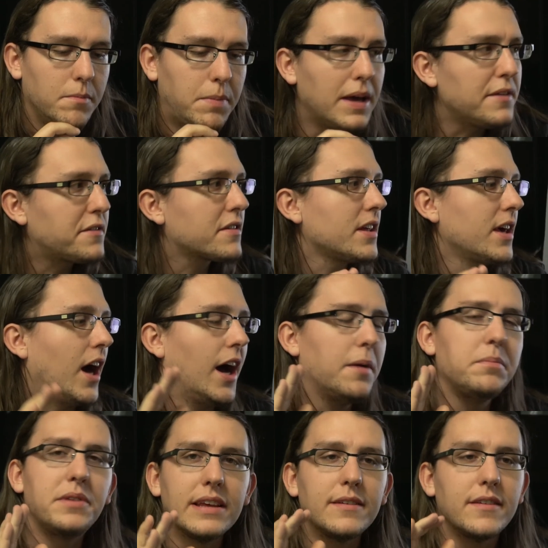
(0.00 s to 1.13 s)
Basically,
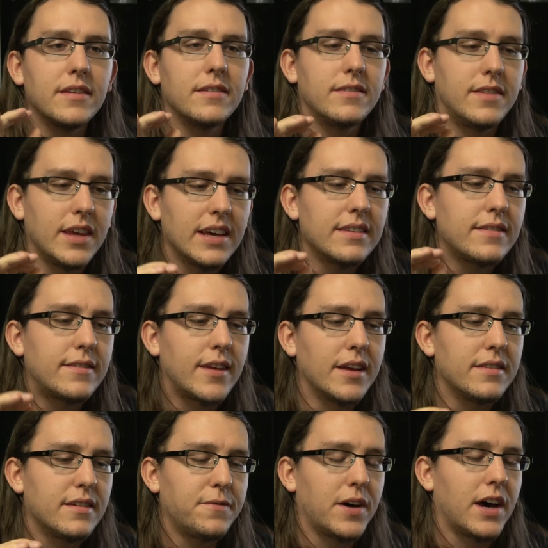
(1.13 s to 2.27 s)
I'm
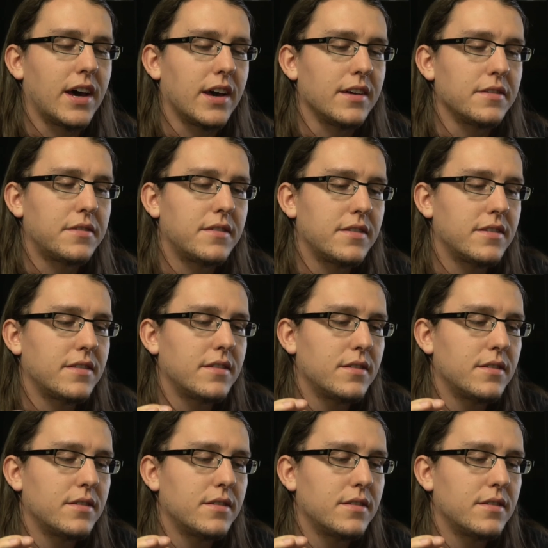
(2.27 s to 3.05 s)
de-incentivized